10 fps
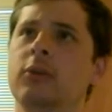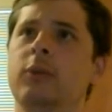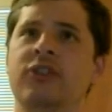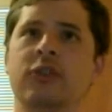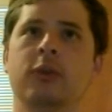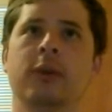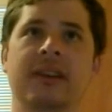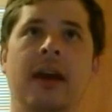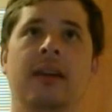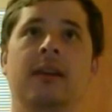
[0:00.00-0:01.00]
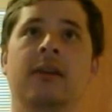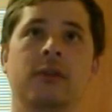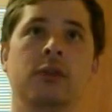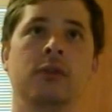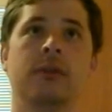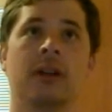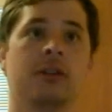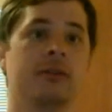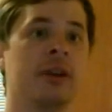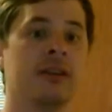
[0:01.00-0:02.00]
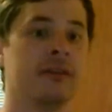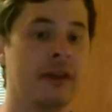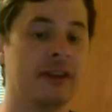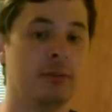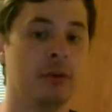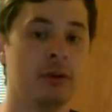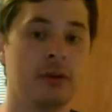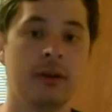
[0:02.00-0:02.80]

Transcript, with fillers: which you would get if you followed me on Facebook.